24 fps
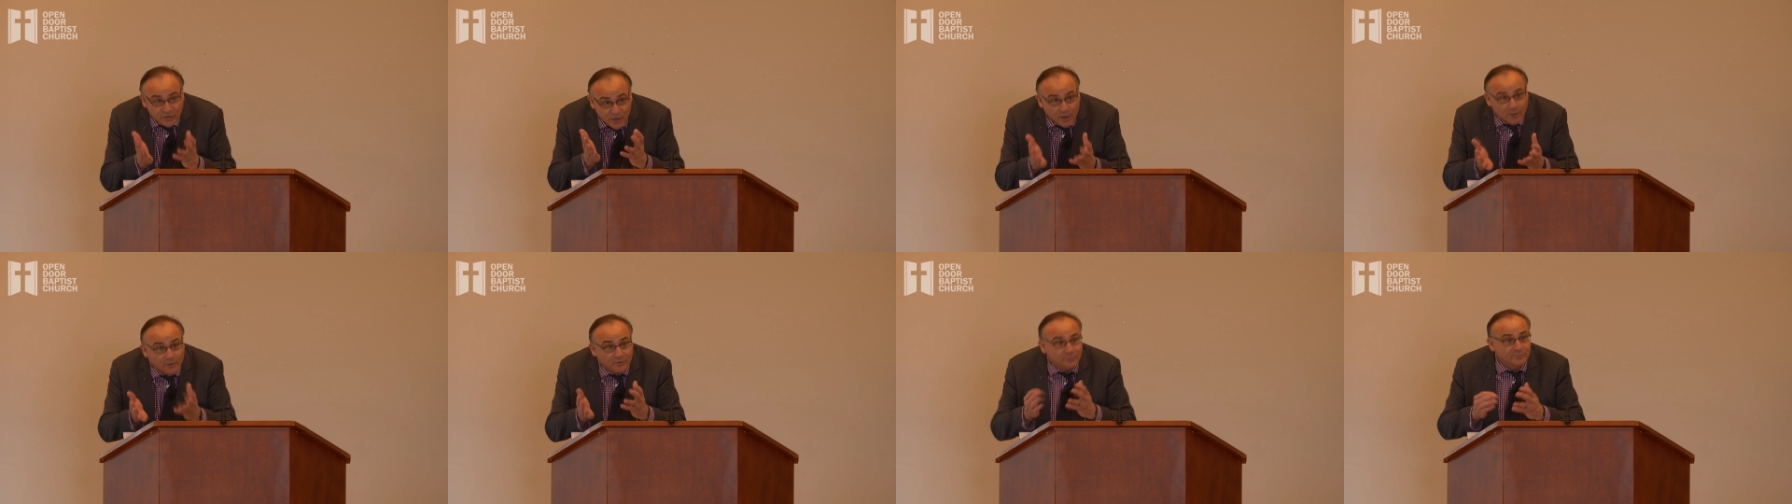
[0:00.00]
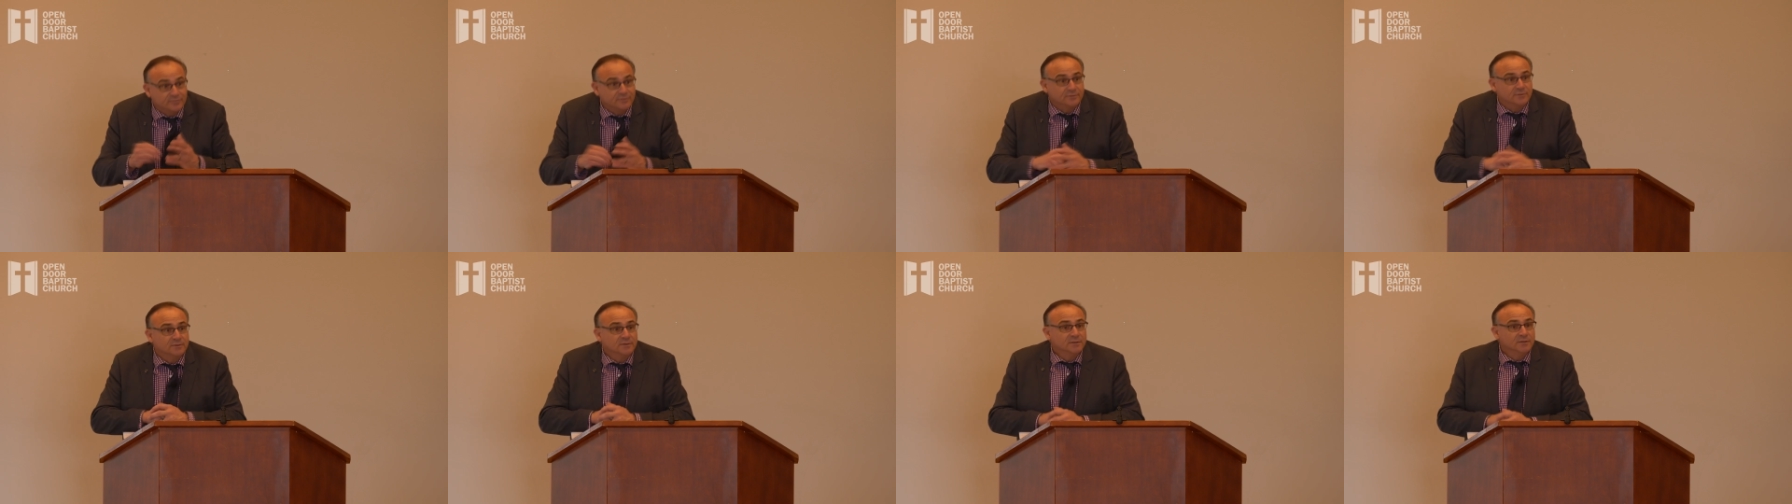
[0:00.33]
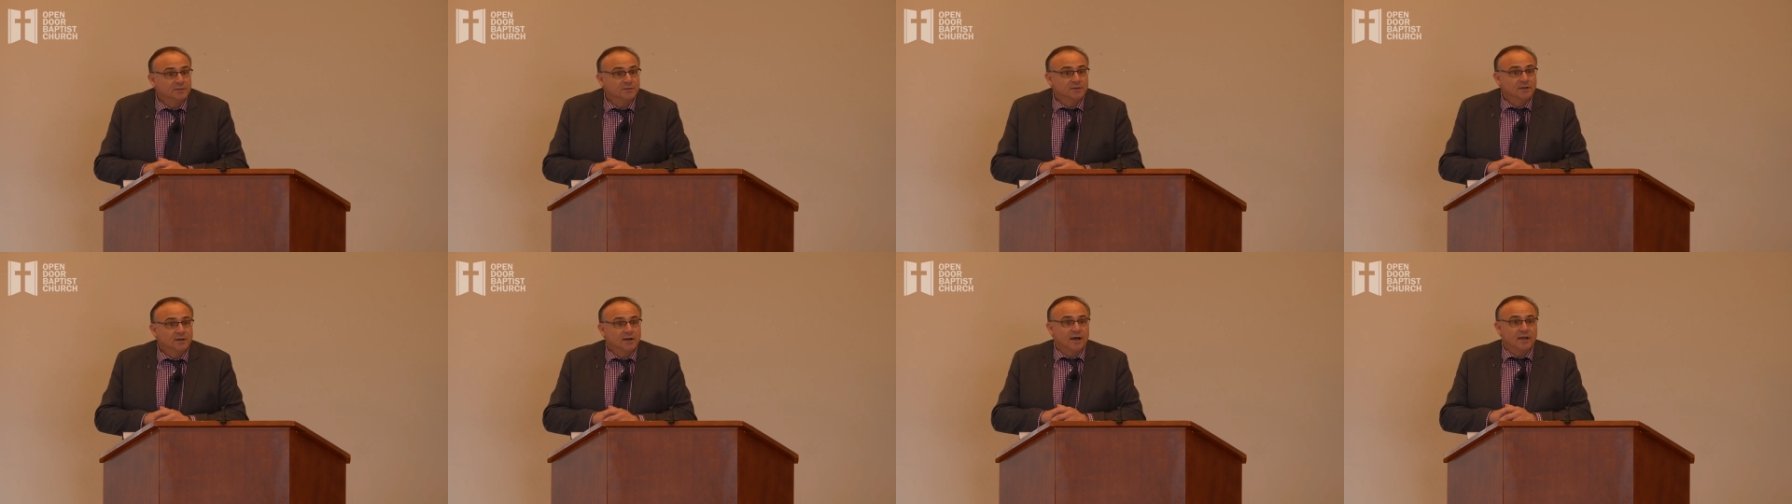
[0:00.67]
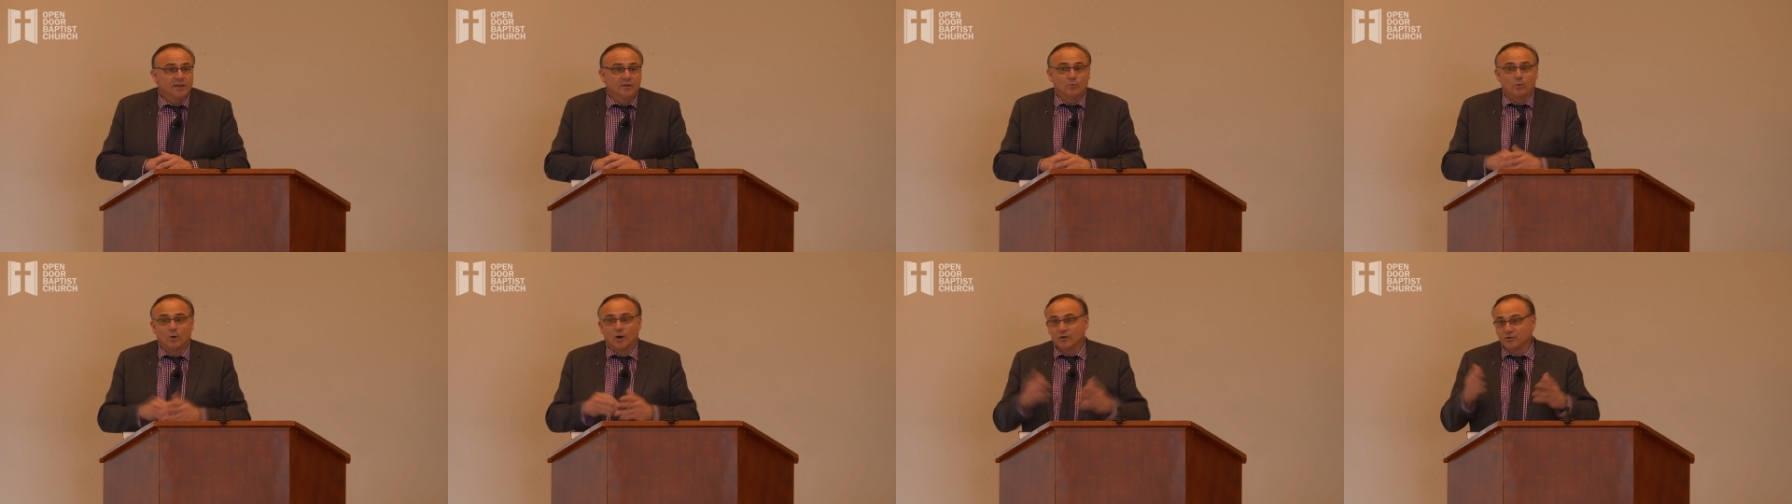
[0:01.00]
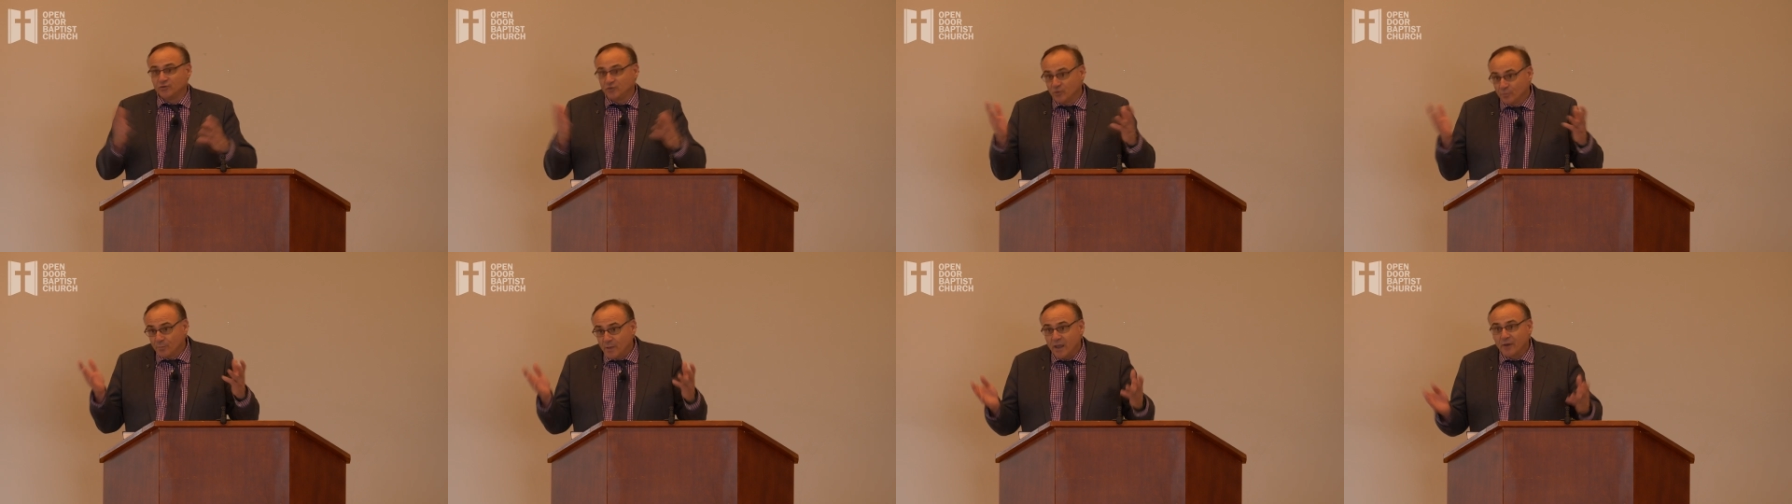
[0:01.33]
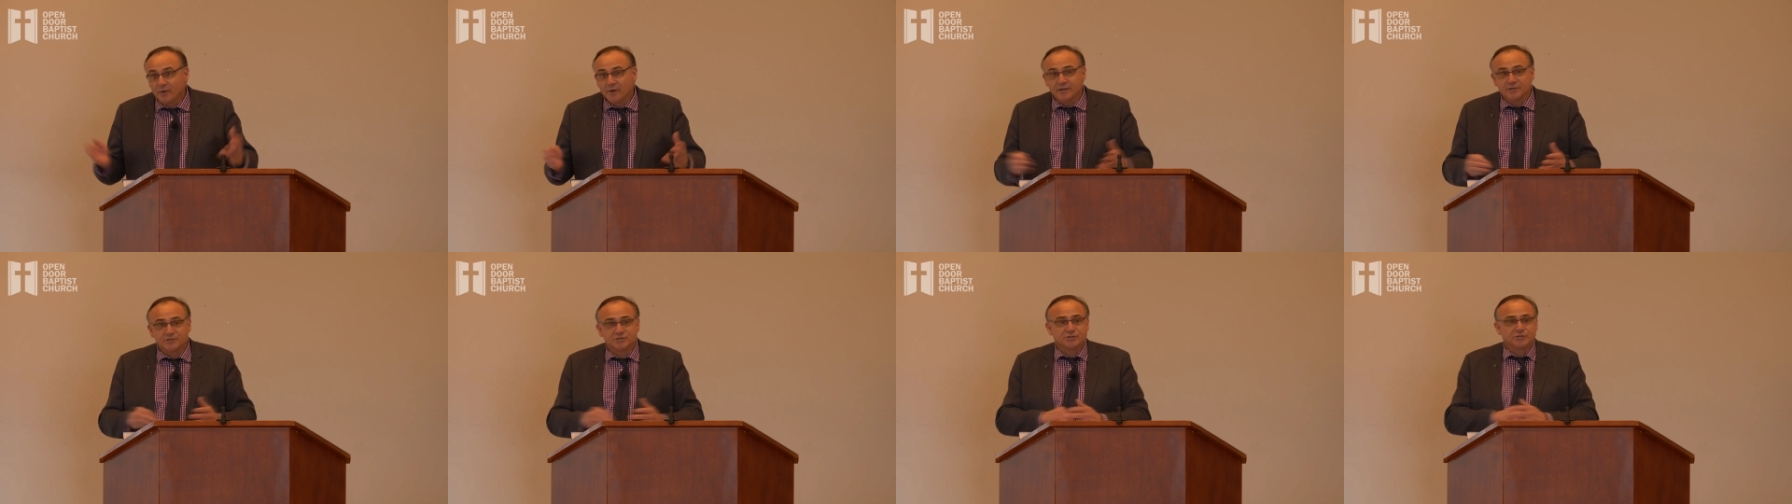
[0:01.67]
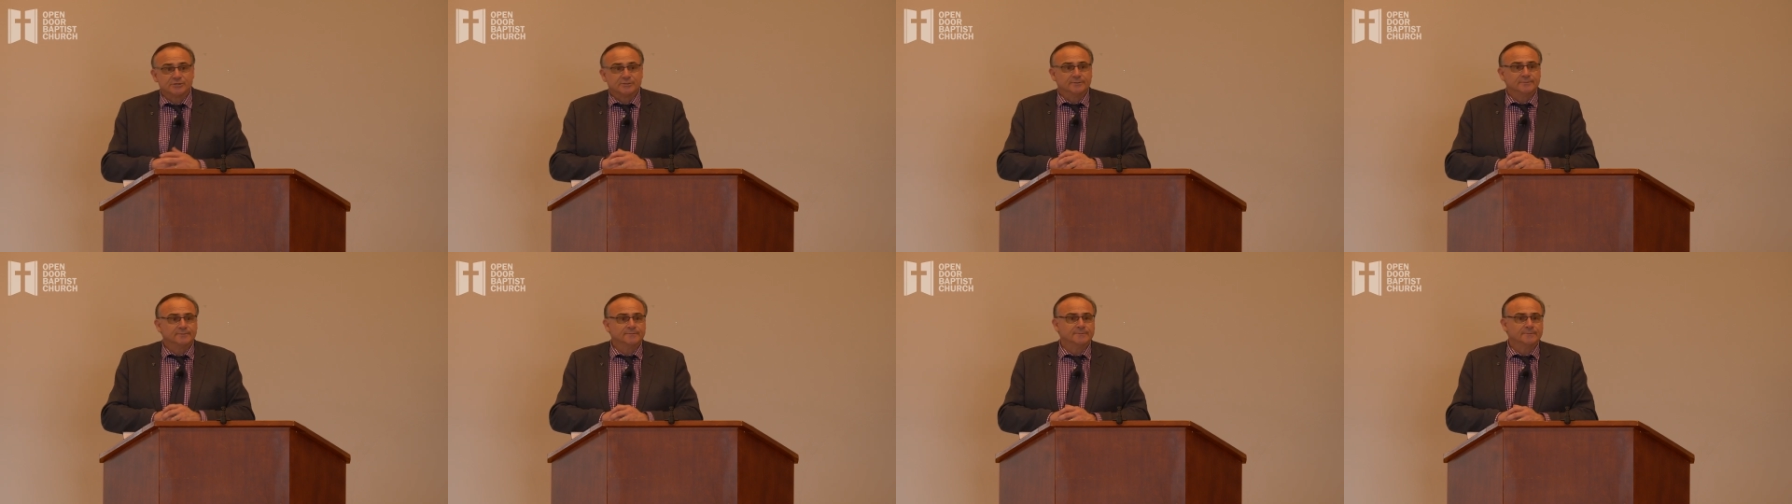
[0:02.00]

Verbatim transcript: so. Otherwise you'll perish.